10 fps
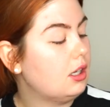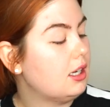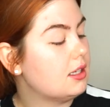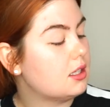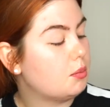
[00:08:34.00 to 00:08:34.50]

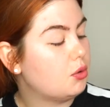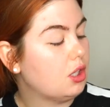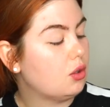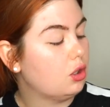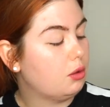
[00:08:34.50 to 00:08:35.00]
is the
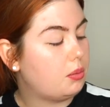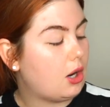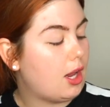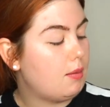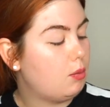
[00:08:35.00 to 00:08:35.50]
pre-colour
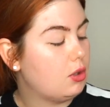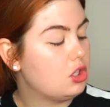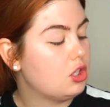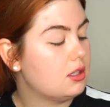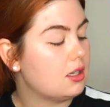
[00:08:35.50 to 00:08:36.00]
primer,
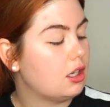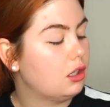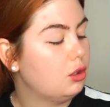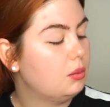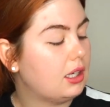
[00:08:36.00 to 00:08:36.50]
which is an
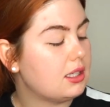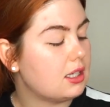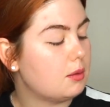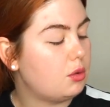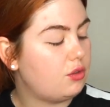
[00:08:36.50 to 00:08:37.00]

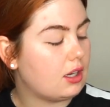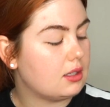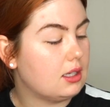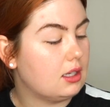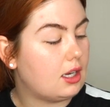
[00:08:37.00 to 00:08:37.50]
illuminating,
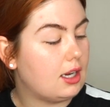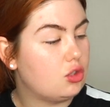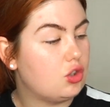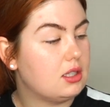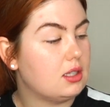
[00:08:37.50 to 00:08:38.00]
perfecting and
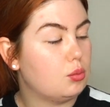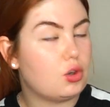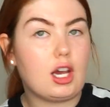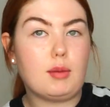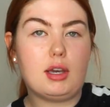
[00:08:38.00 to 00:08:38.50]
hydrating
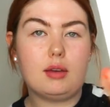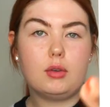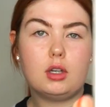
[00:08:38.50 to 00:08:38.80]
primer.